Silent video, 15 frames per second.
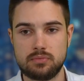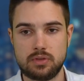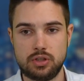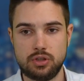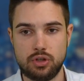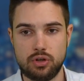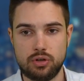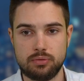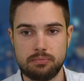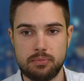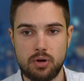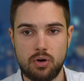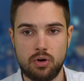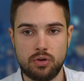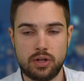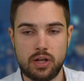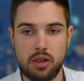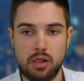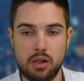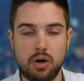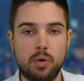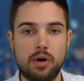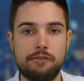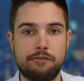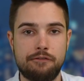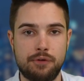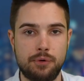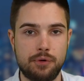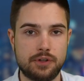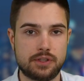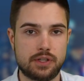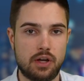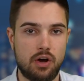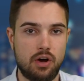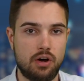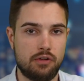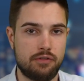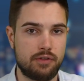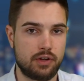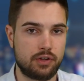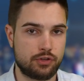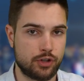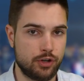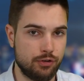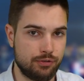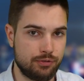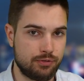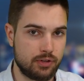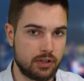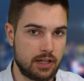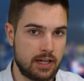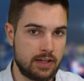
you know, on a lower foot of growth